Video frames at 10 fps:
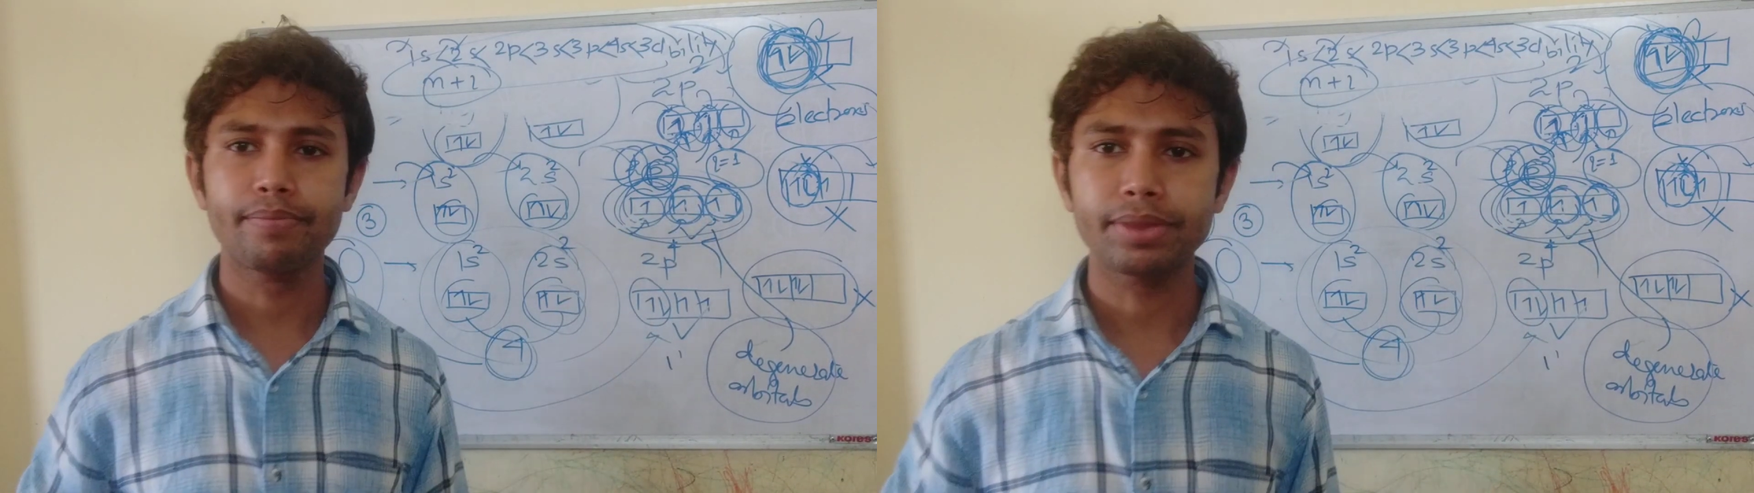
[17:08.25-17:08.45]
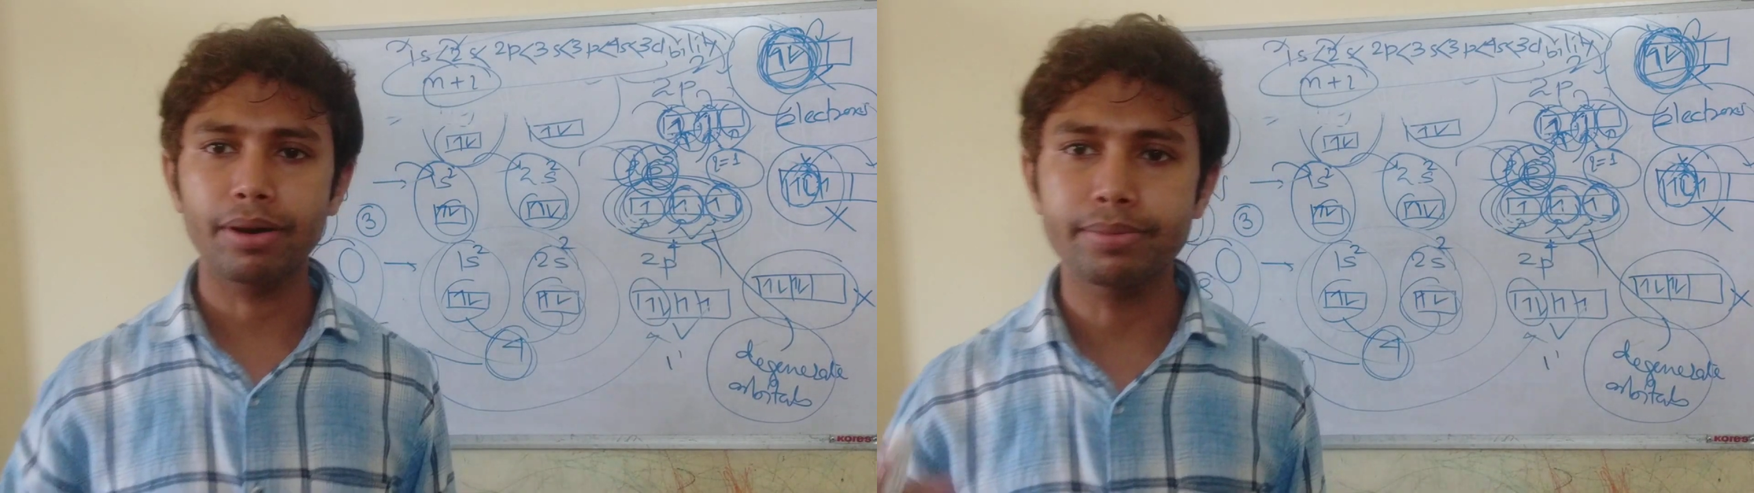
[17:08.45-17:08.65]

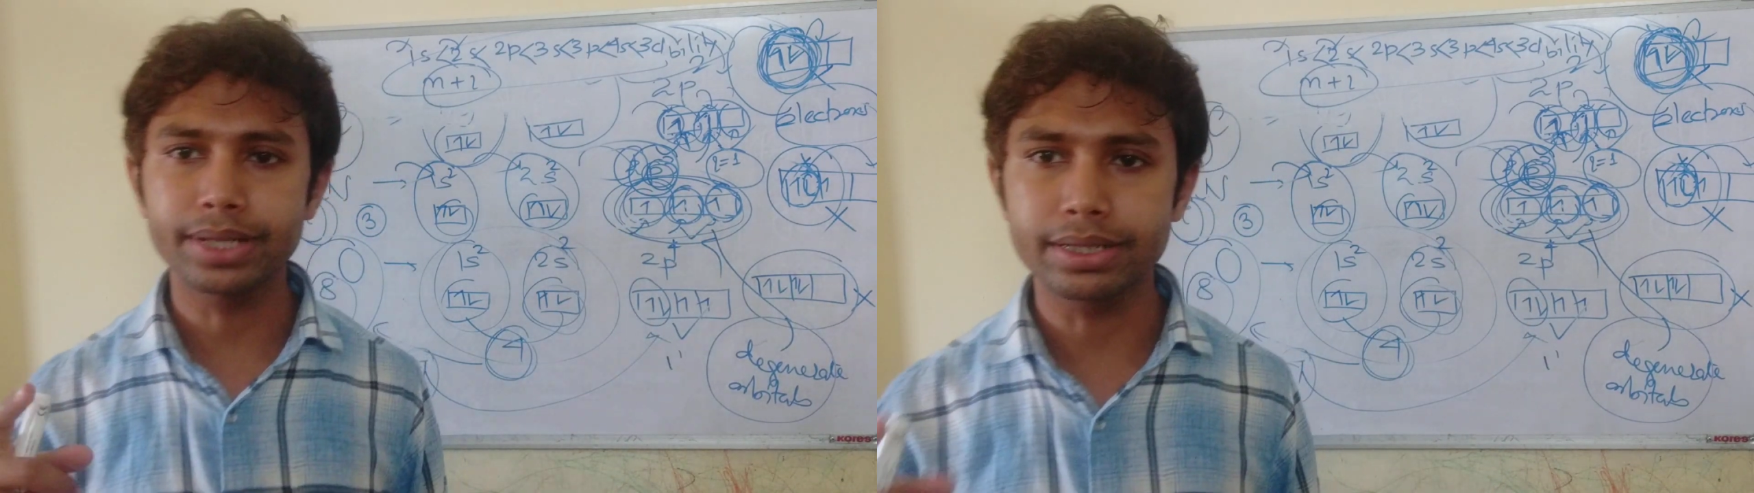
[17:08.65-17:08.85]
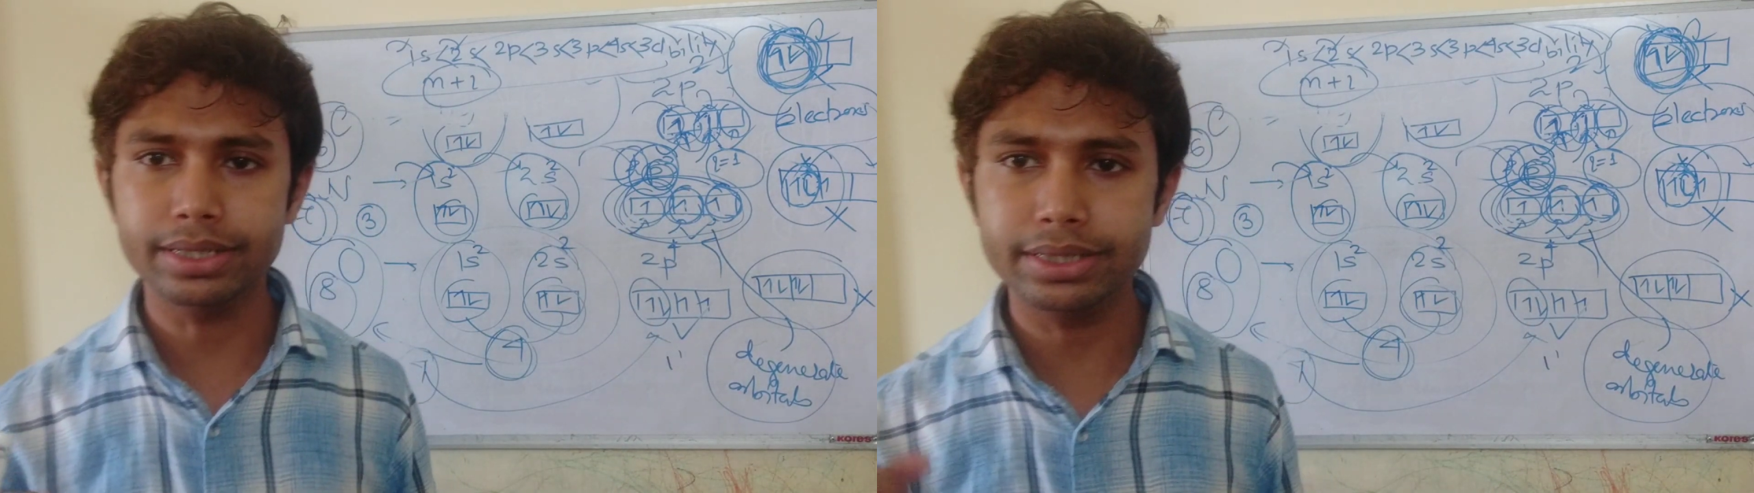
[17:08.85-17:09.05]
of the
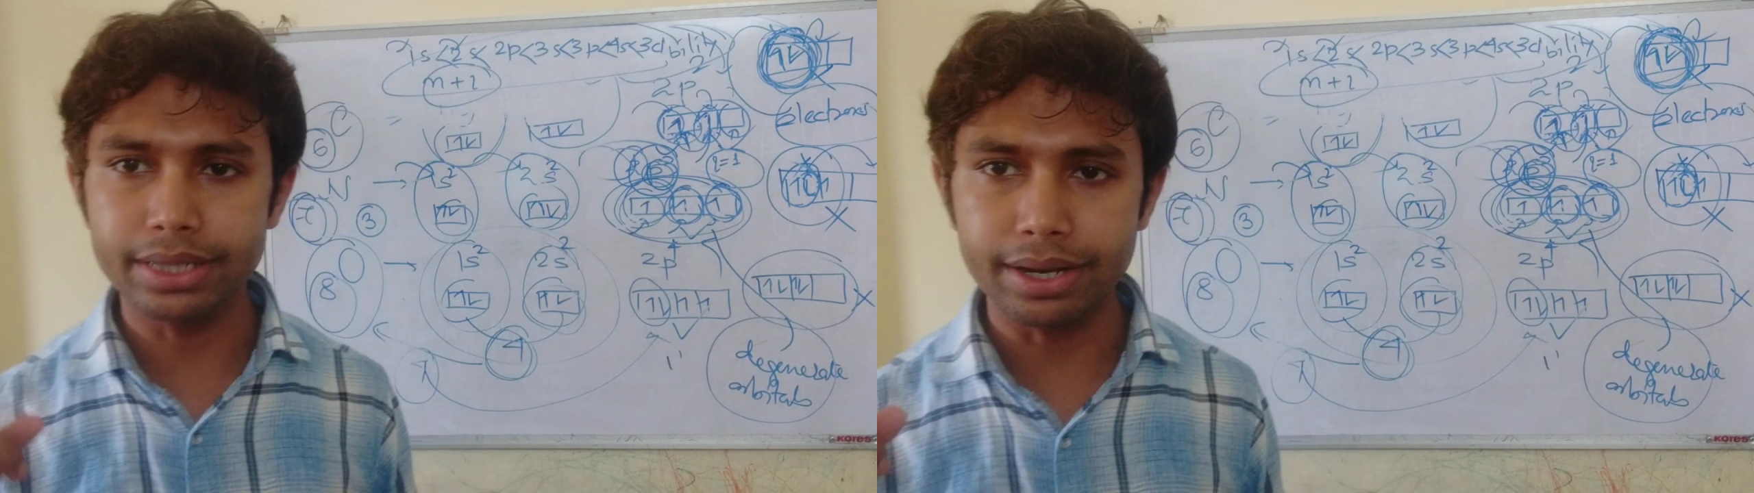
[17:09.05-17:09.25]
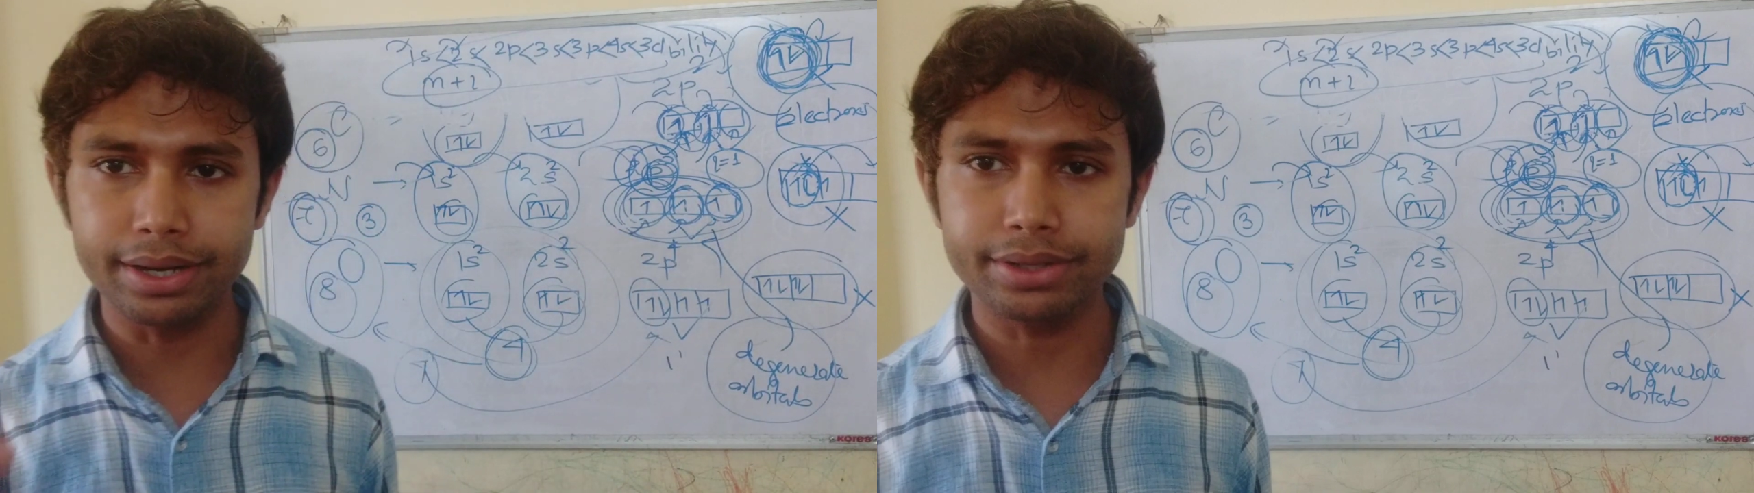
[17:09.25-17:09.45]

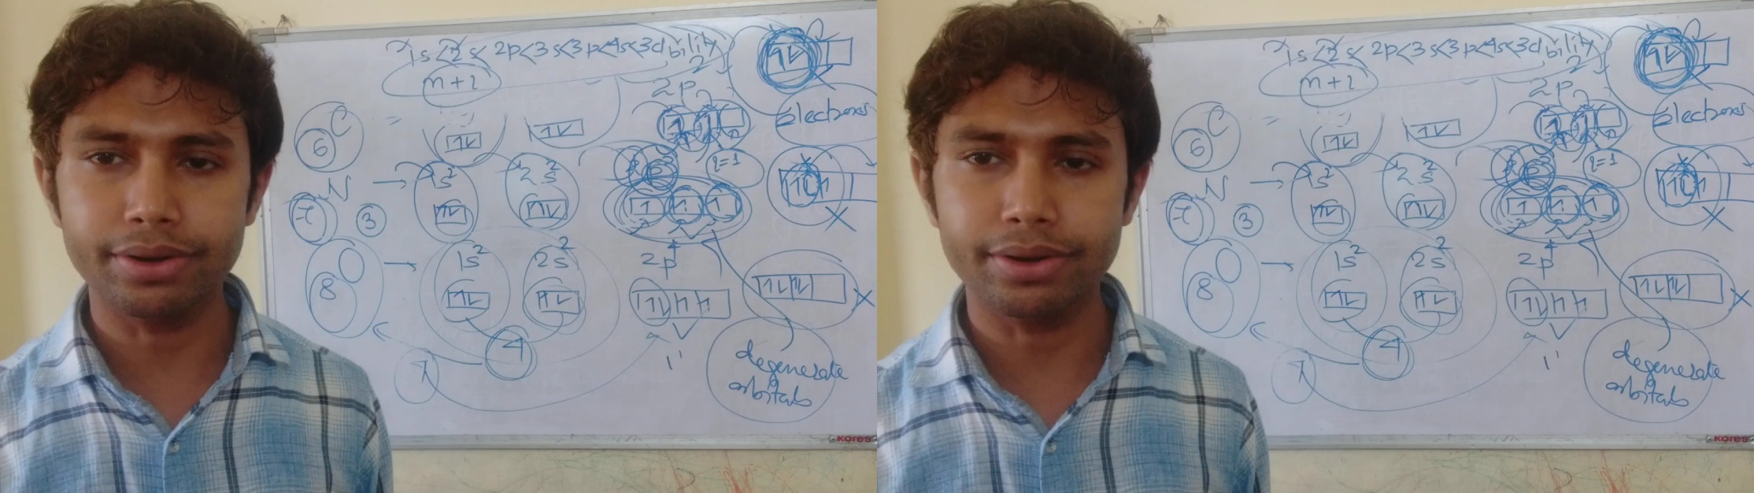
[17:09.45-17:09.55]
degenerate